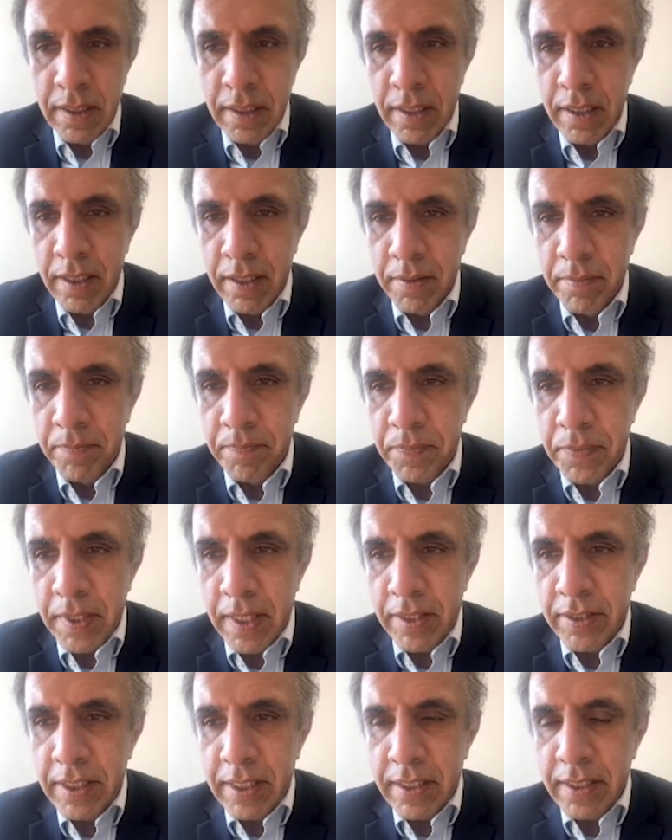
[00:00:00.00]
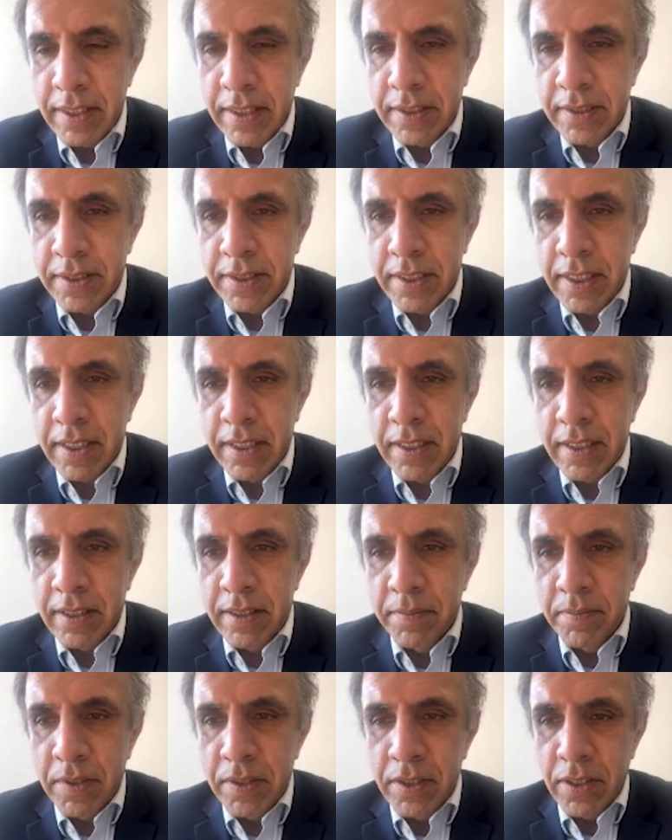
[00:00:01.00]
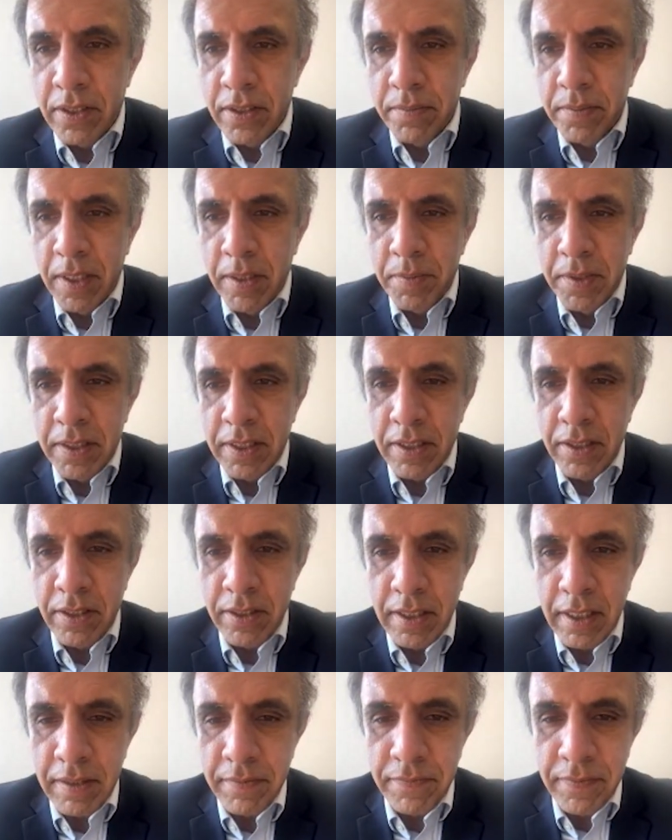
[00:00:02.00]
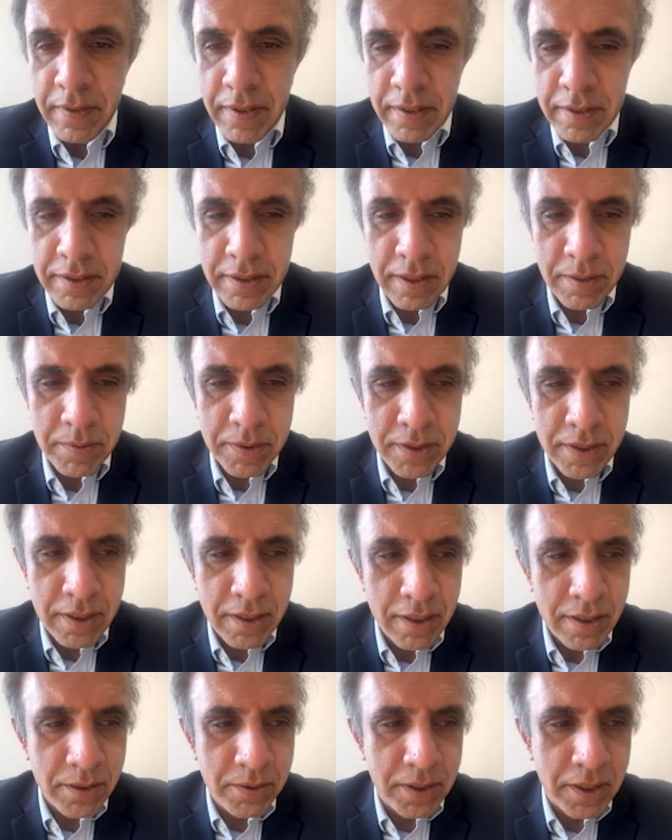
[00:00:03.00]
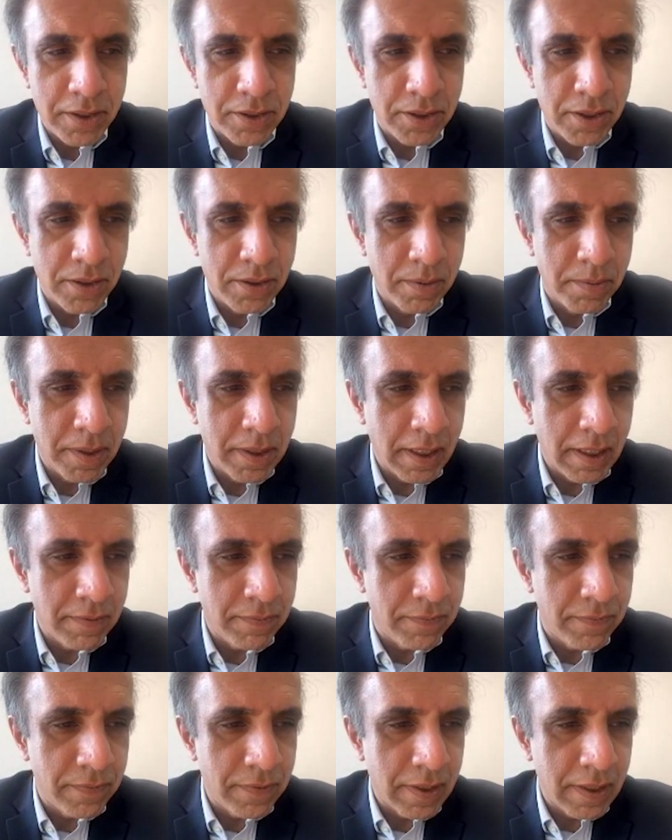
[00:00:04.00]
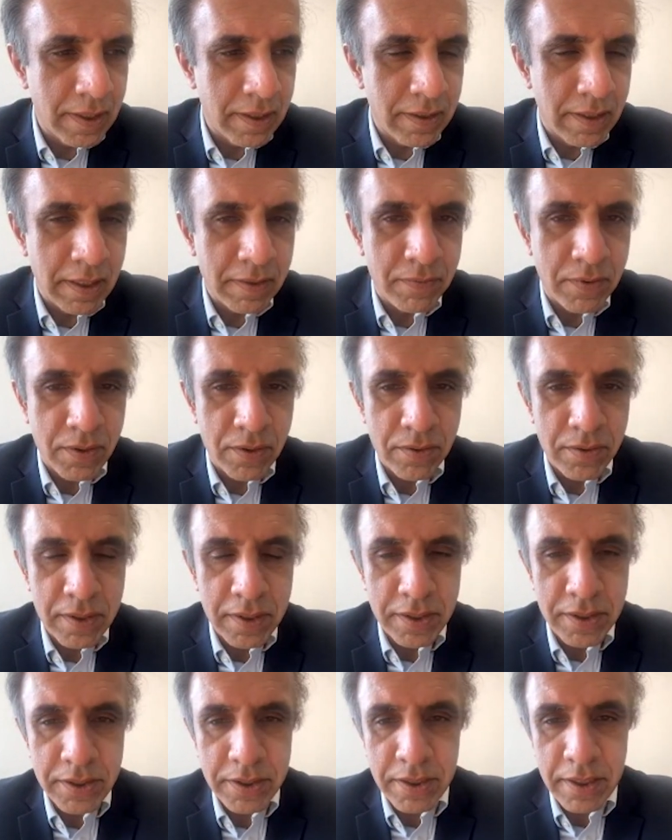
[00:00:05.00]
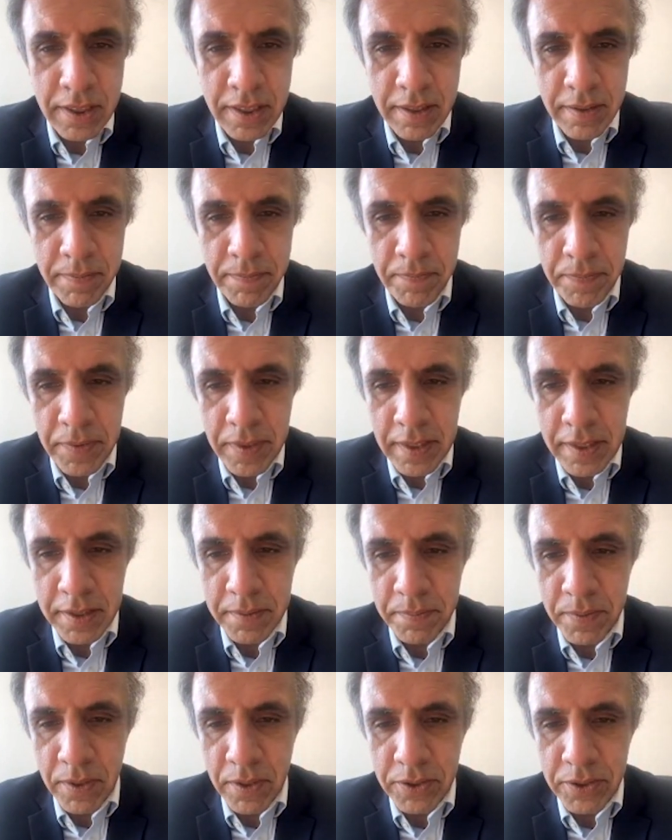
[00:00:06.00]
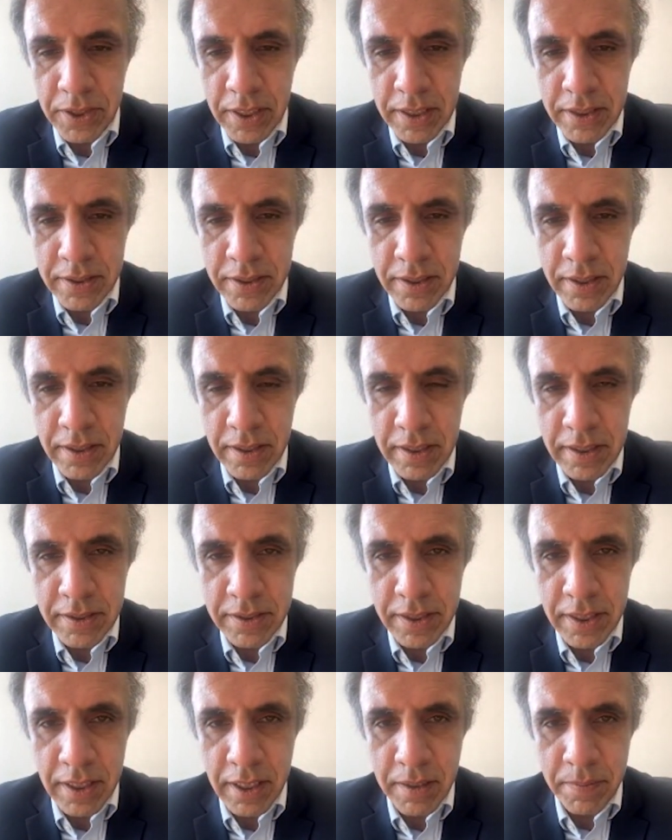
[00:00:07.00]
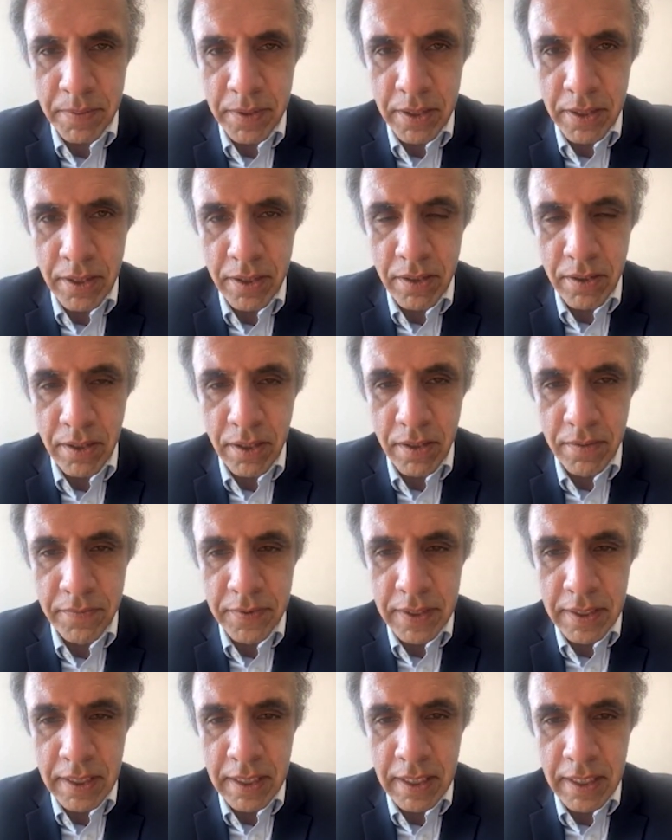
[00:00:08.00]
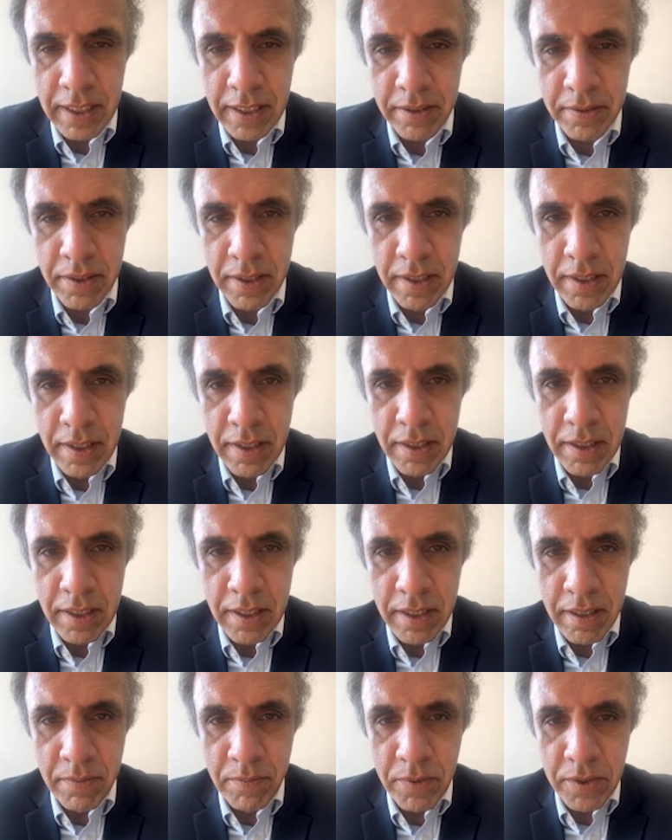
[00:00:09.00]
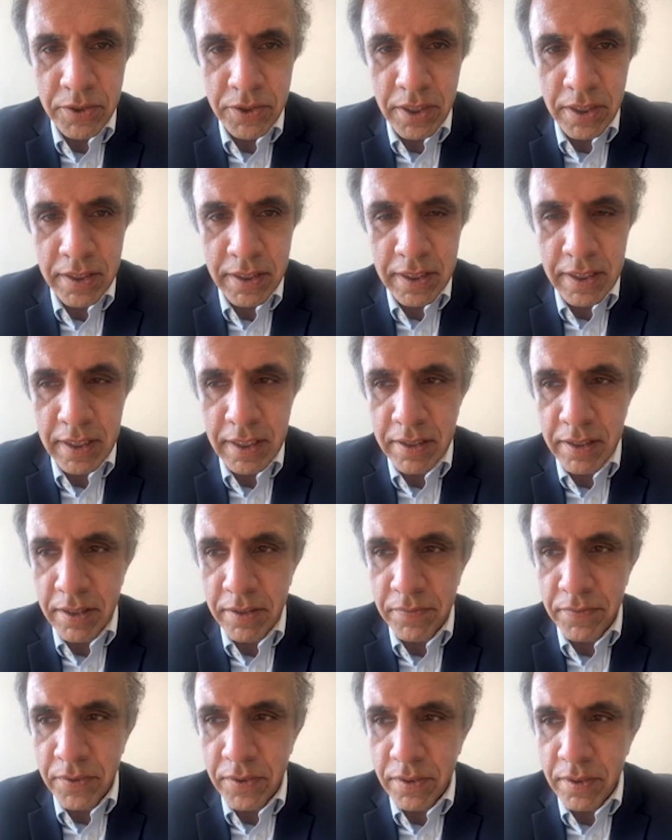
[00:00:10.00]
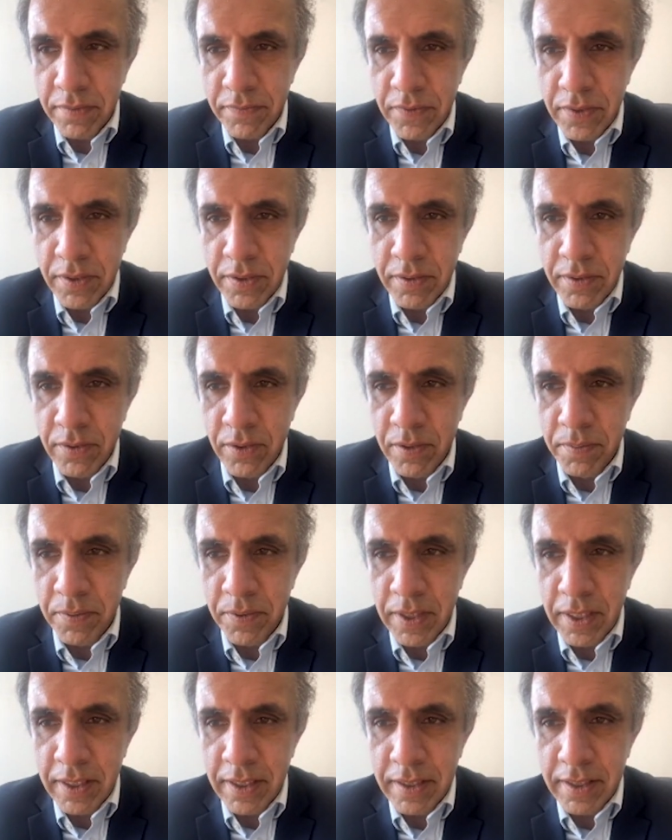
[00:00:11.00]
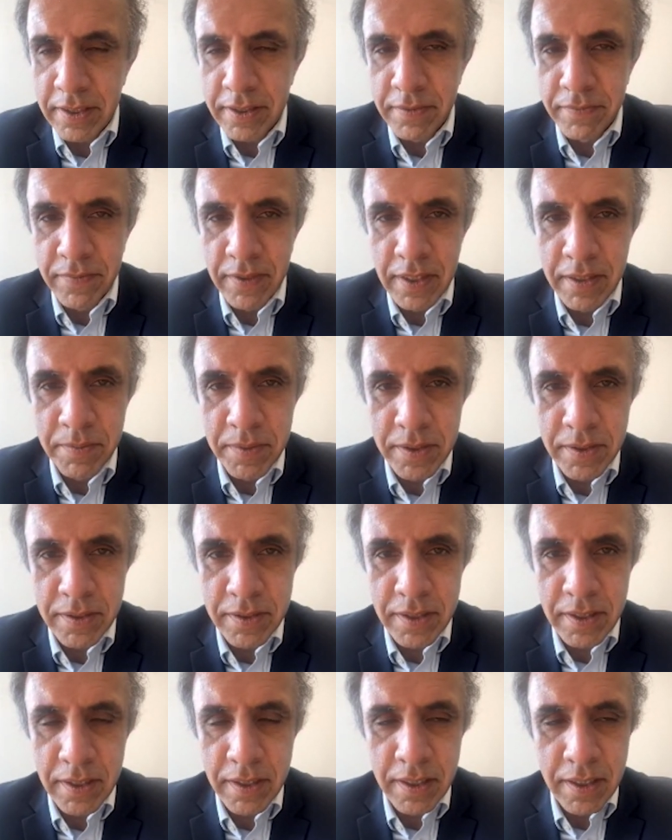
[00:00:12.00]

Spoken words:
I think that at the moment, they've, as I was alluding to, I mean, they've got this this project, at least the IPO, over the line, which I think, if you can operate in this environment,